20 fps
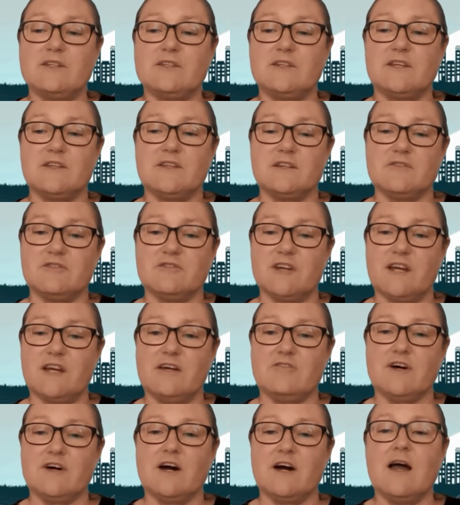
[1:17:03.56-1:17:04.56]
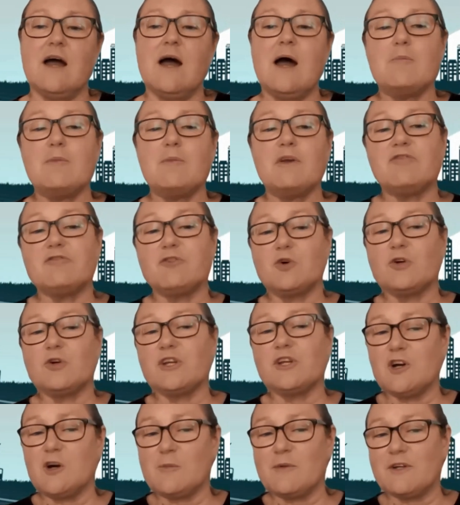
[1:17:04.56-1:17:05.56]
we may dither forever.
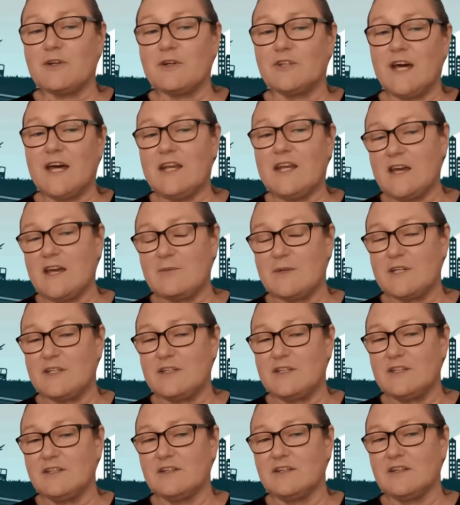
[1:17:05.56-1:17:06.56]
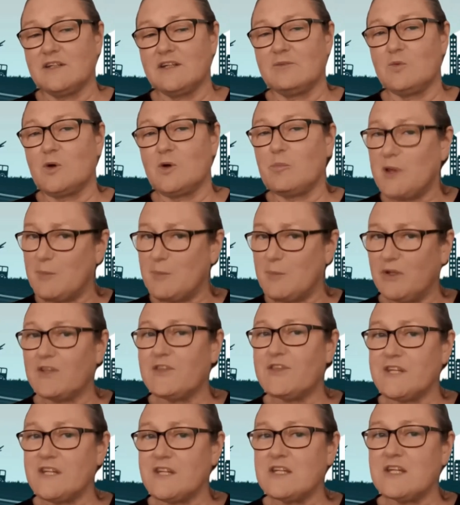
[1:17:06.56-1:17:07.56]
Before you comment on that, Hamed, and while
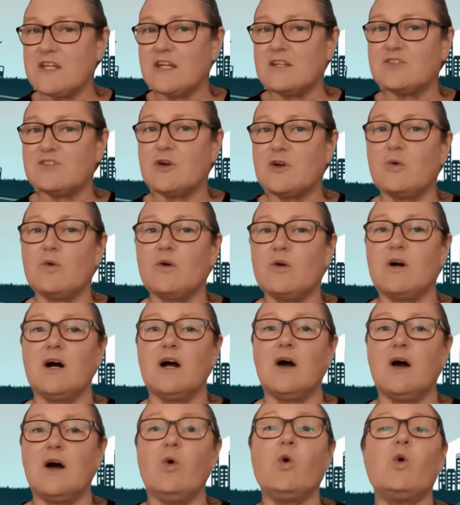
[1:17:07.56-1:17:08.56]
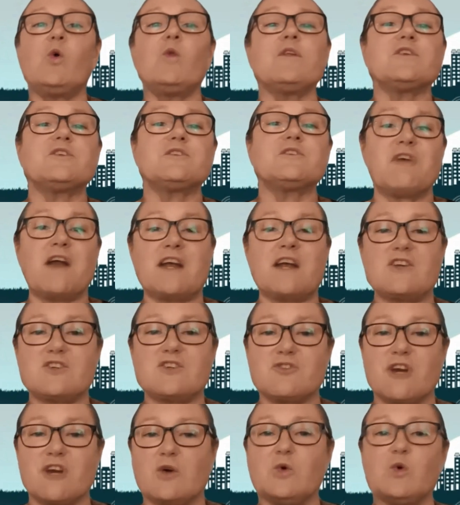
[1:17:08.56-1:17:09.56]
people are thinking, so all this
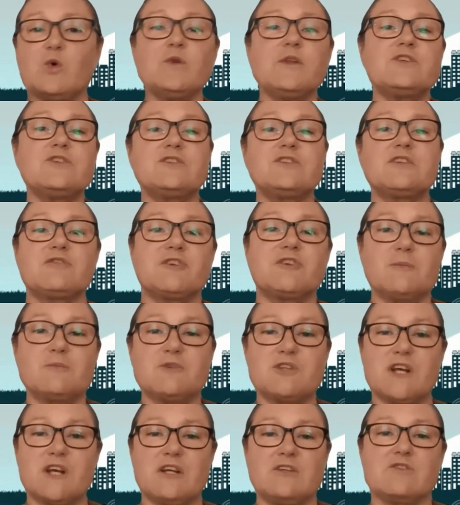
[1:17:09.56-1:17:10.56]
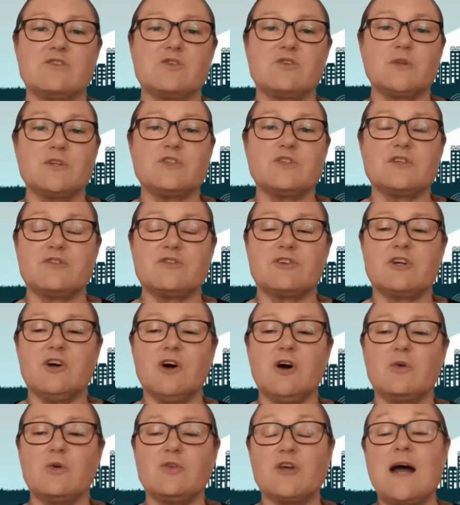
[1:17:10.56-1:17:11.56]
fracturing, all these different objectives, all these
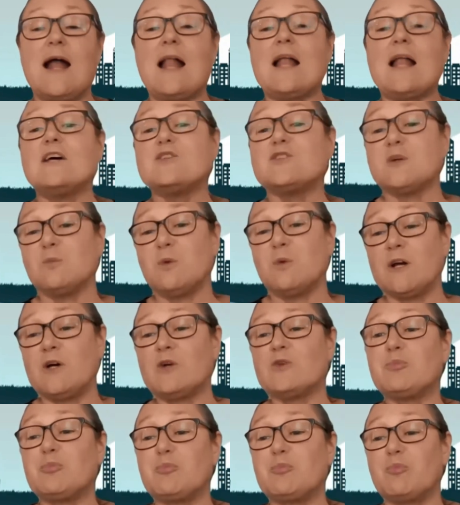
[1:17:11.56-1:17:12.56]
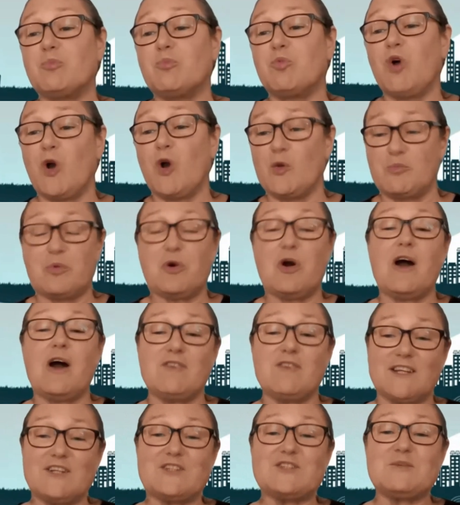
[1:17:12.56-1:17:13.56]
different goals. Someone else
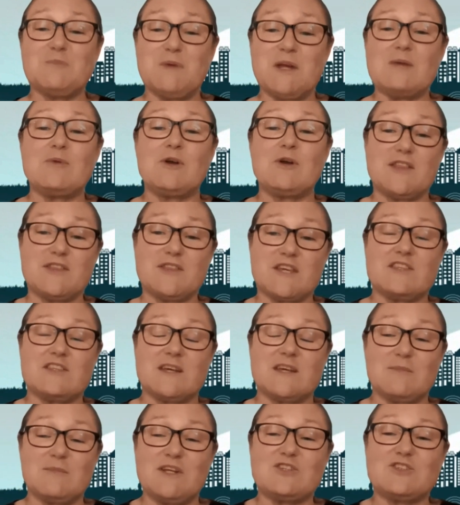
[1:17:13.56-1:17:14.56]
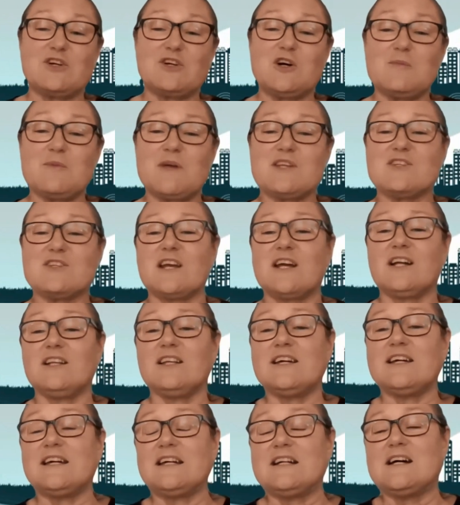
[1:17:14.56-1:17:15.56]
wrote privately to me, but I think they meant to
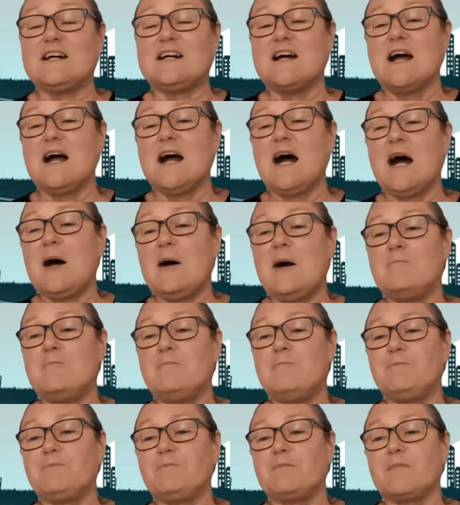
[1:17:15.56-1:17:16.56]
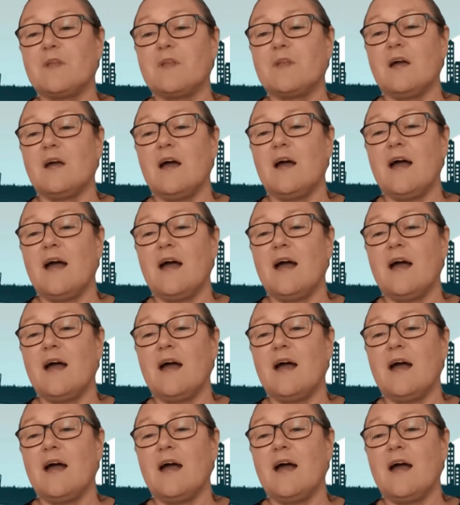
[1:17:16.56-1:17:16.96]
comment to Claire. Um,